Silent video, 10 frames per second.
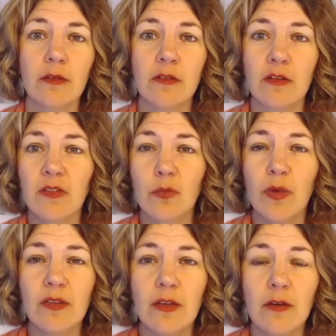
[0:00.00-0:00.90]

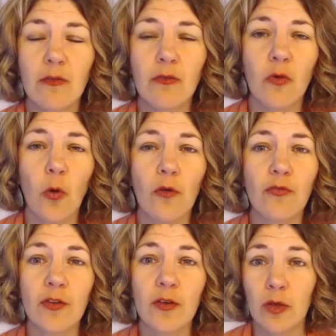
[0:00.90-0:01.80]
dismissive or
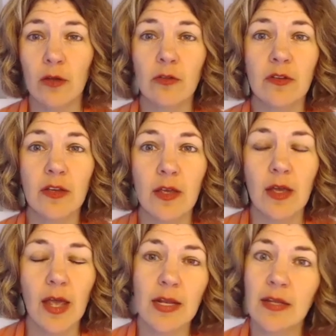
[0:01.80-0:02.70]
feel guilty
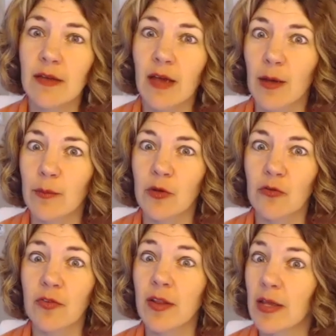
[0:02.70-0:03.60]
anytime you're
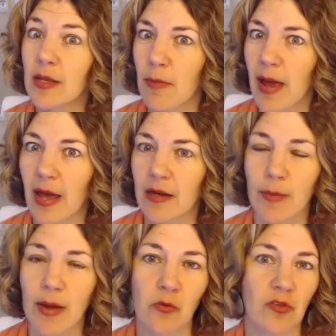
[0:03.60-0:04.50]
feeling bad
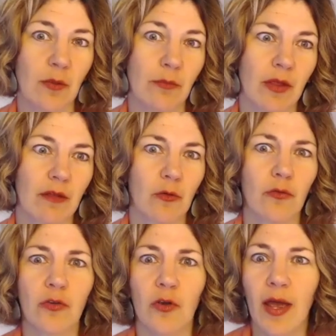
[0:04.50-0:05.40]
about something. So if
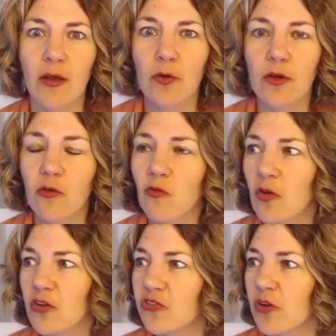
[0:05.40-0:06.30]
you're angry or
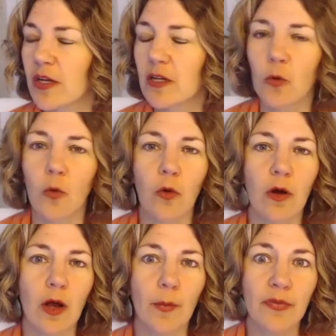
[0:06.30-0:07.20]
frustrated or
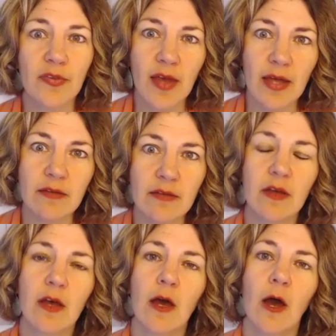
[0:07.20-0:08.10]
upset
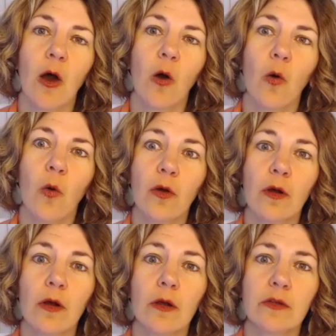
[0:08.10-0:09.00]

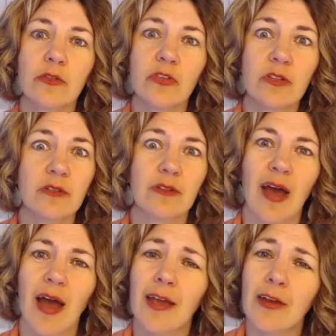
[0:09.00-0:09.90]
or just
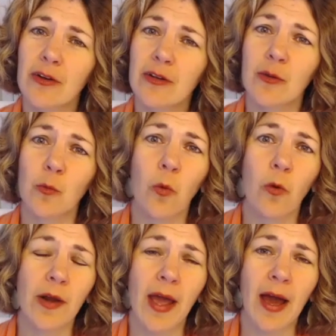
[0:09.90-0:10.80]
tired and
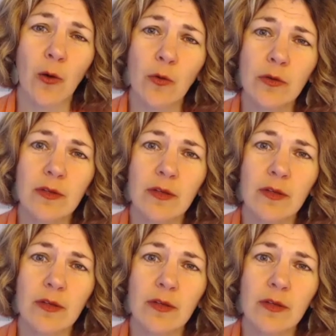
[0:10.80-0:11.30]
worn out,